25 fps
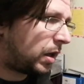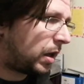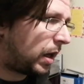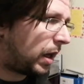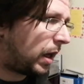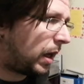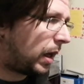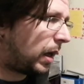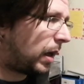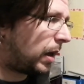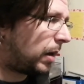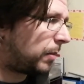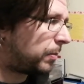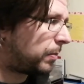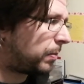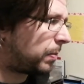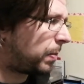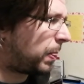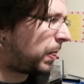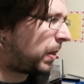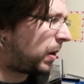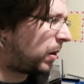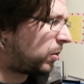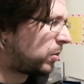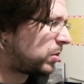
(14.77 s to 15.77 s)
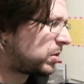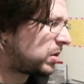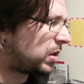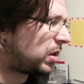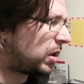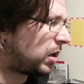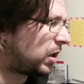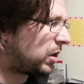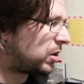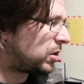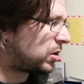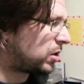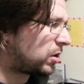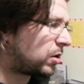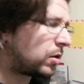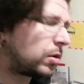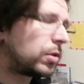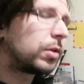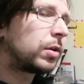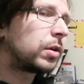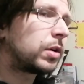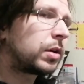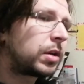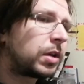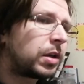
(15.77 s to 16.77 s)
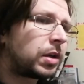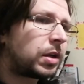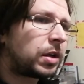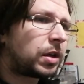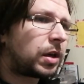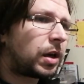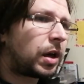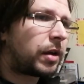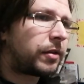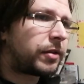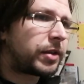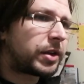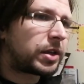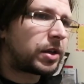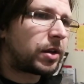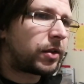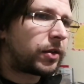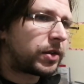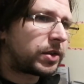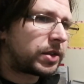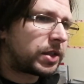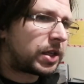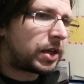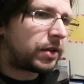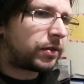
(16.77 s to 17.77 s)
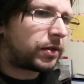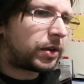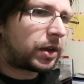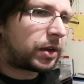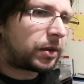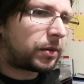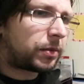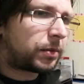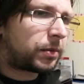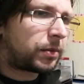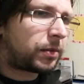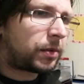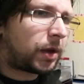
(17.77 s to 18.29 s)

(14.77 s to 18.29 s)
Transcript: I wasn't going to do a video this evening.